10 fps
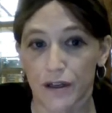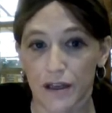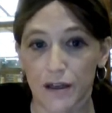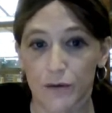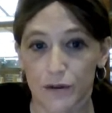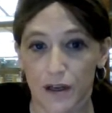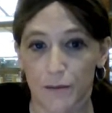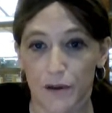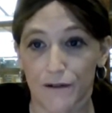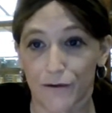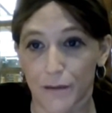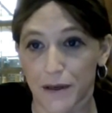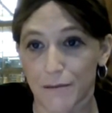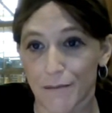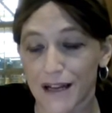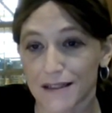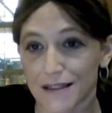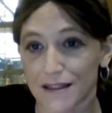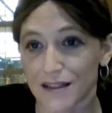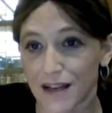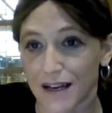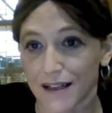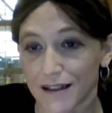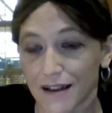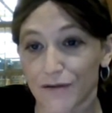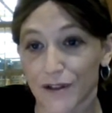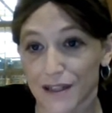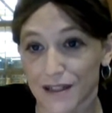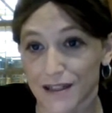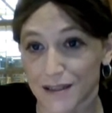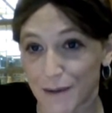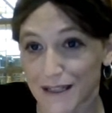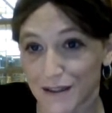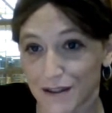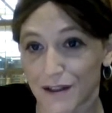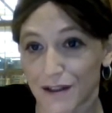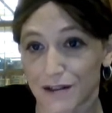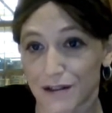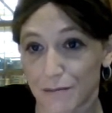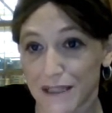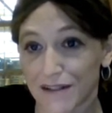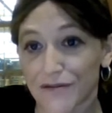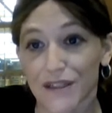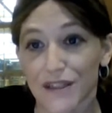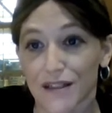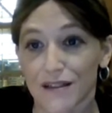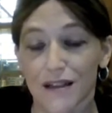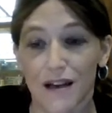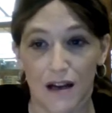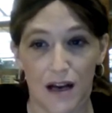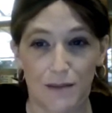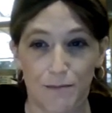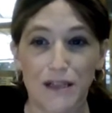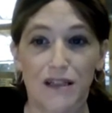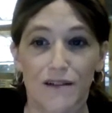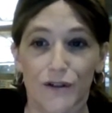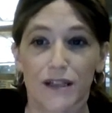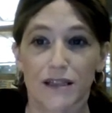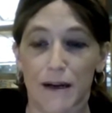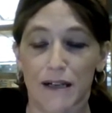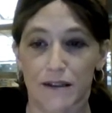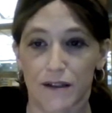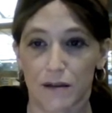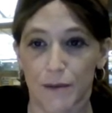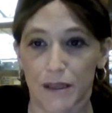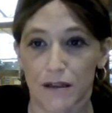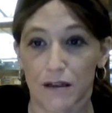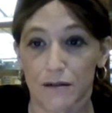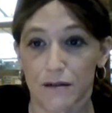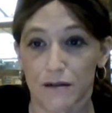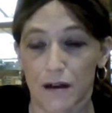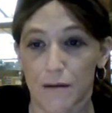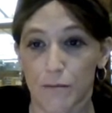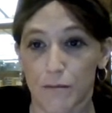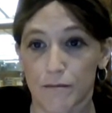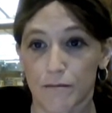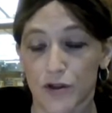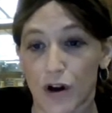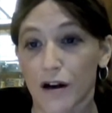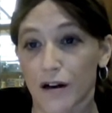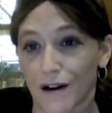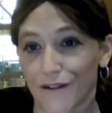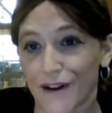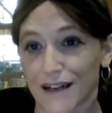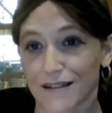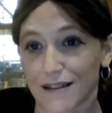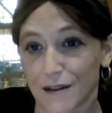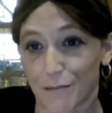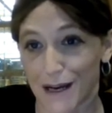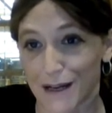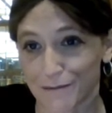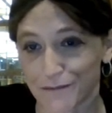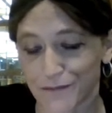an equal number of women and men into the study if we expected there to be differences, especially if we expected there to be a stronger effect in men.